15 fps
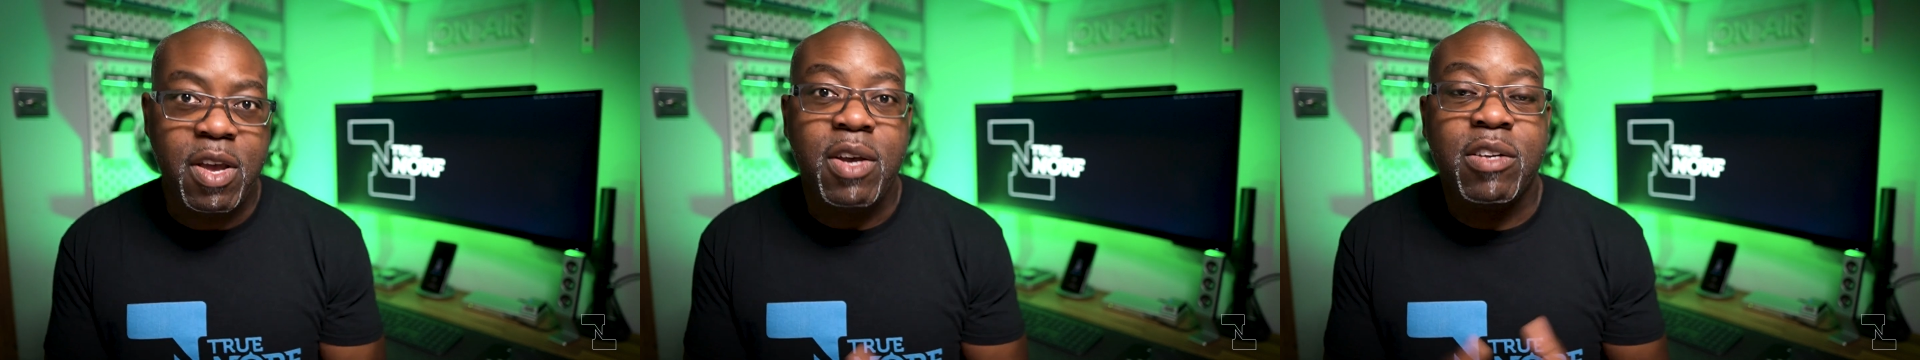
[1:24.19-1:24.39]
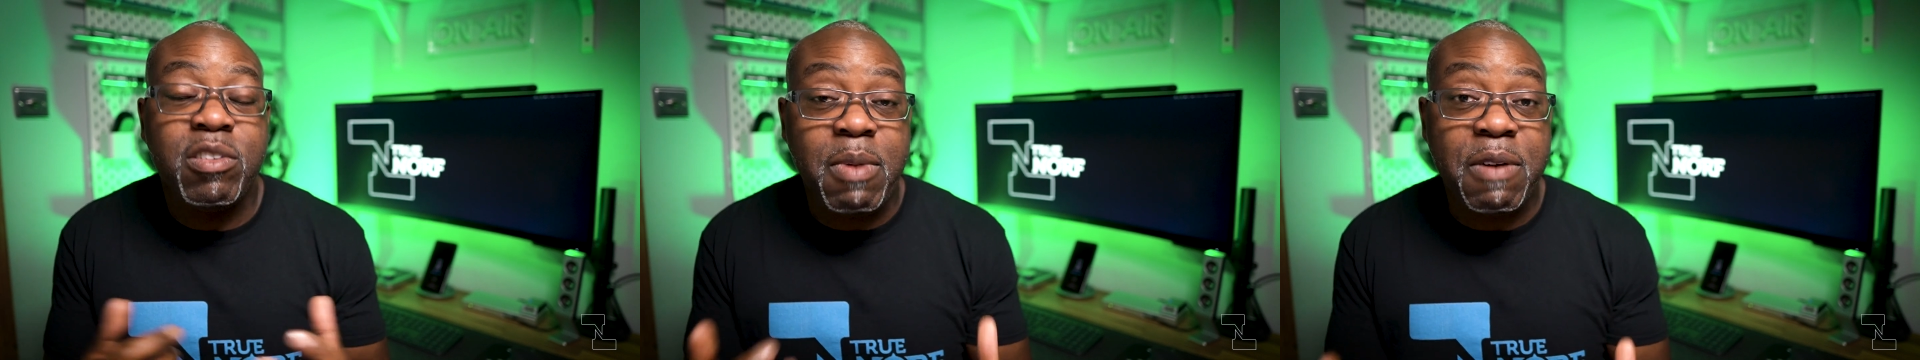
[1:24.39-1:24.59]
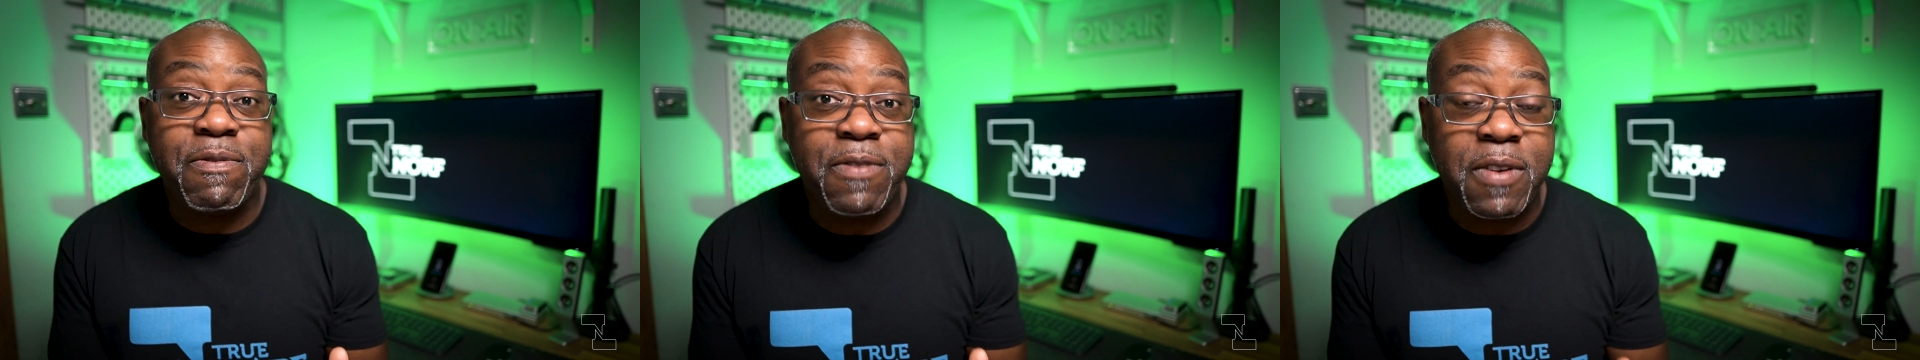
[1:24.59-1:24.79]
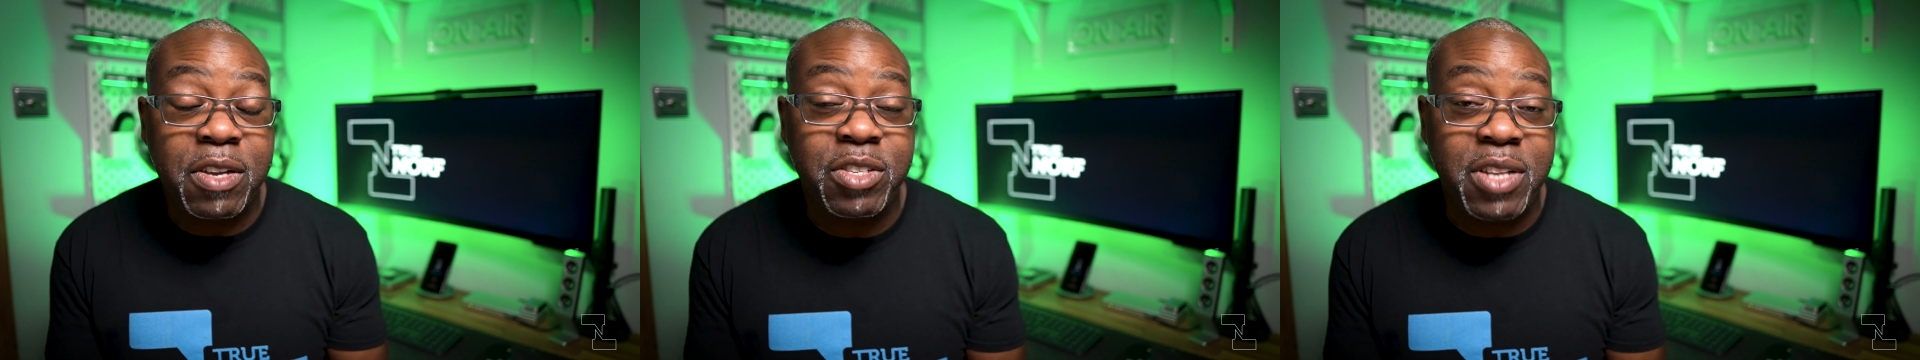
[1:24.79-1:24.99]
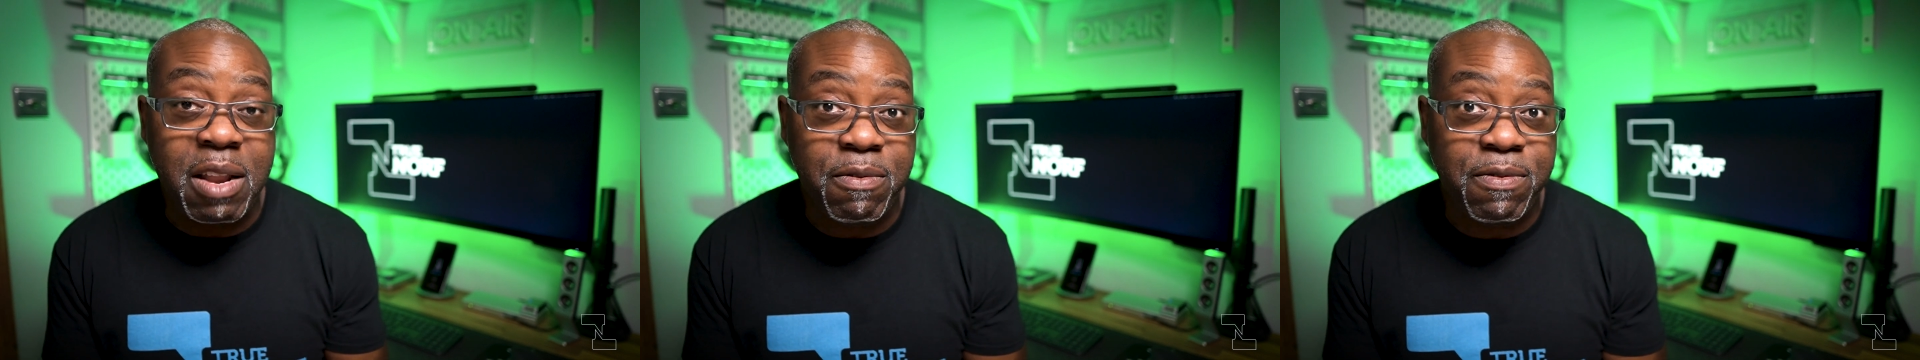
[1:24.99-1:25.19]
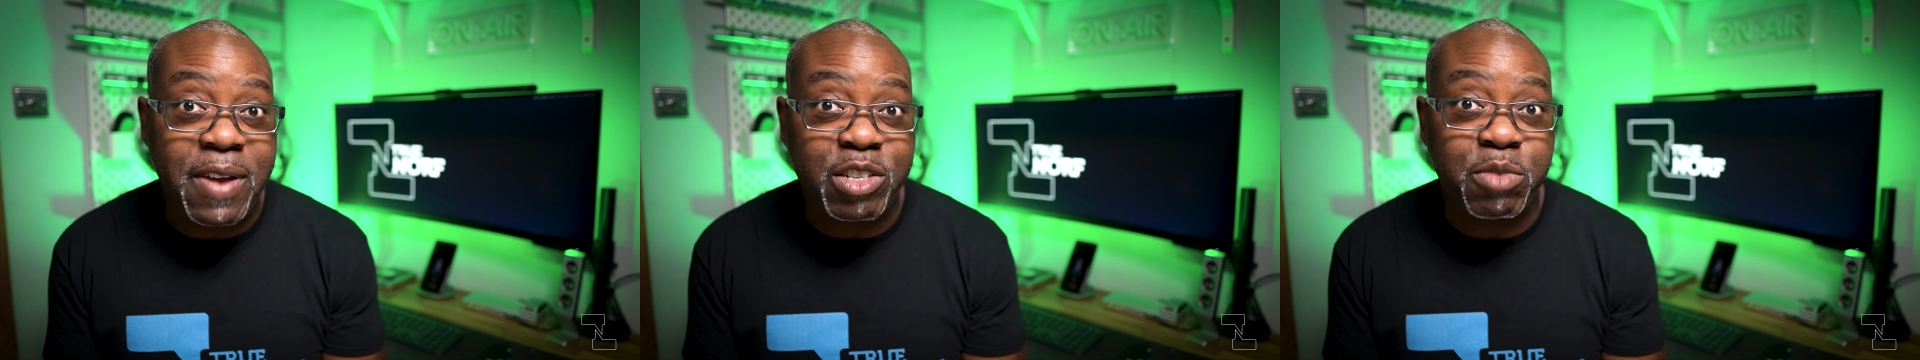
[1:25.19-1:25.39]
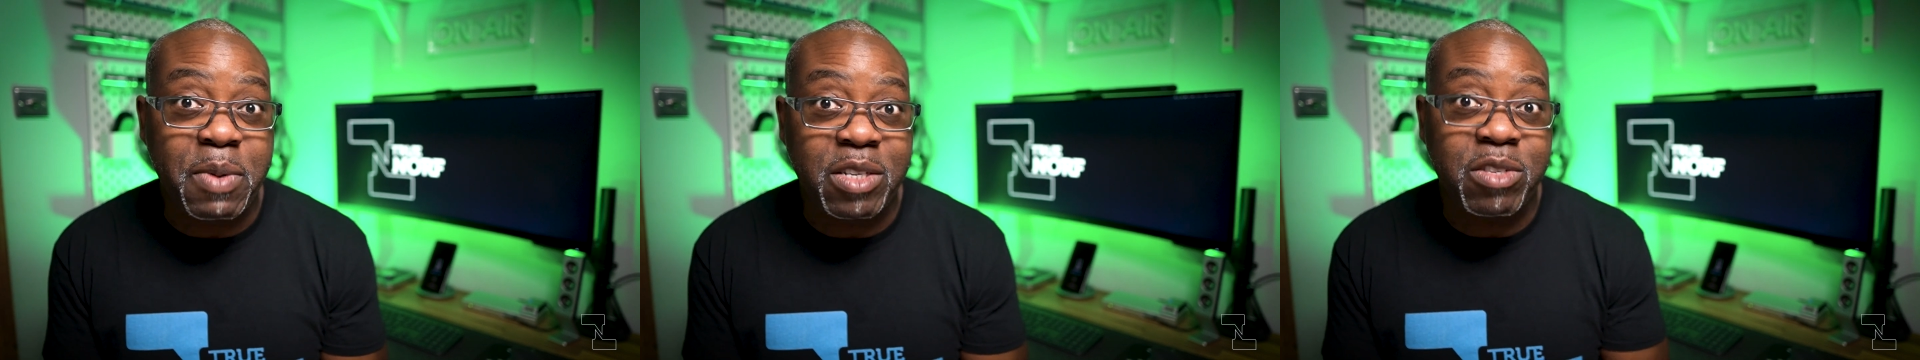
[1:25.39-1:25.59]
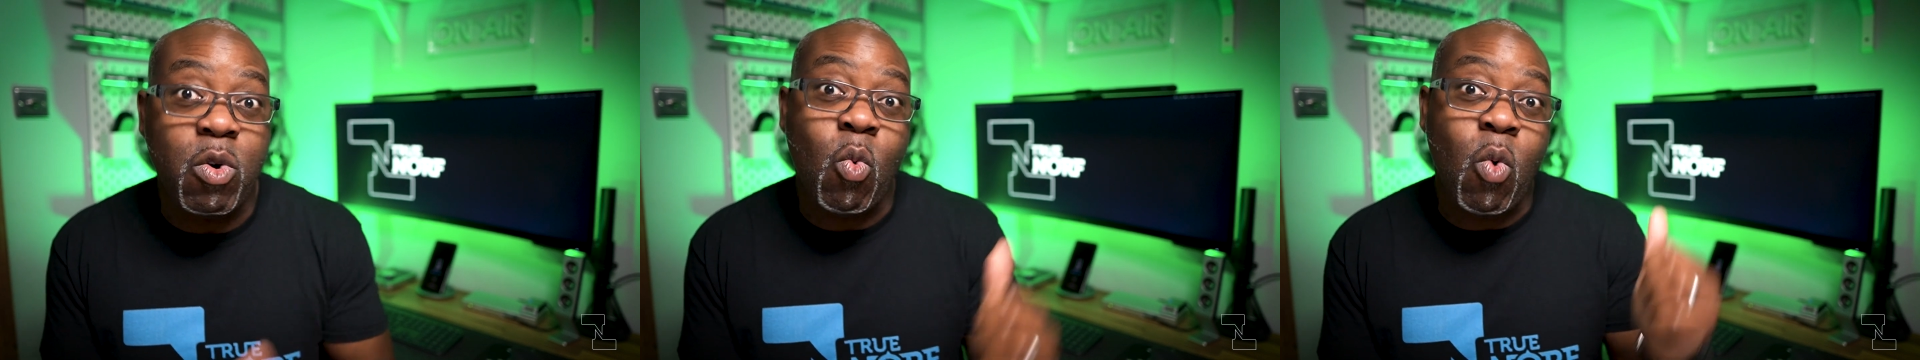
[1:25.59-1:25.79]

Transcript: So my first investment,